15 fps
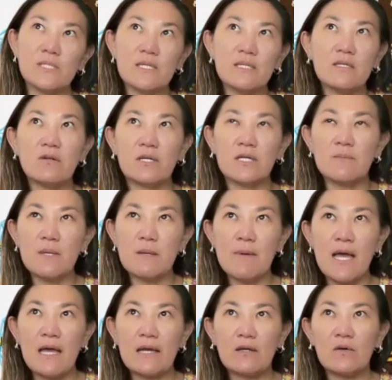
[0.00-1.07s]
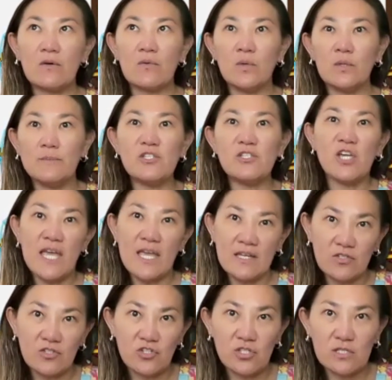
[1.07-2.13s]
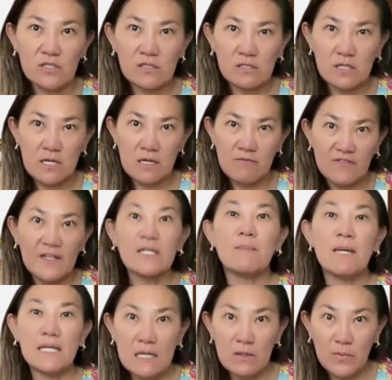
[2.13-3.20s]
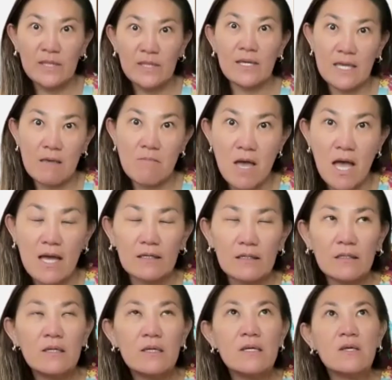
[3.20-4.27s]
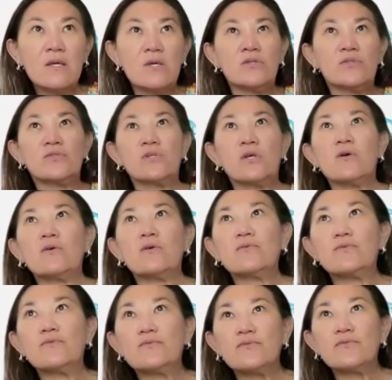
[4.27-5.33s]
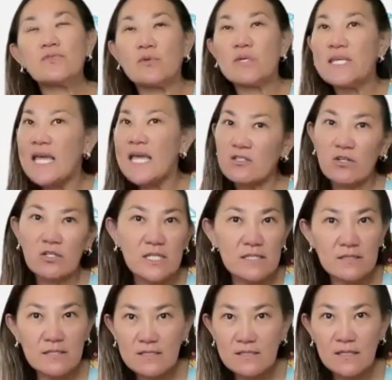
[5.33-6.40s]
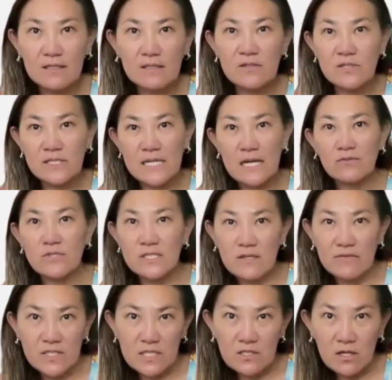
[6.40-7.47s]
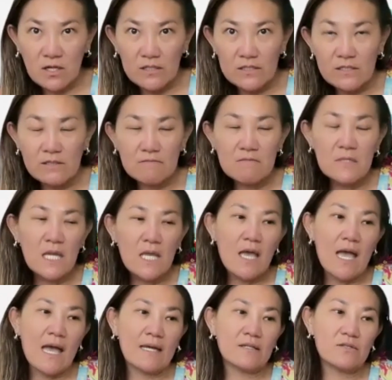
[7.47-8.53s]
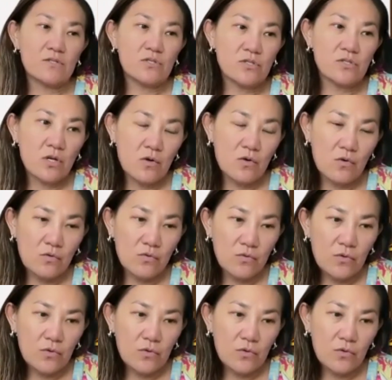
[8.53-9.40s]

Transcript: either not coming back or will be changed fundamentally when they came back. So he has an autistic son. He was down to $70. And so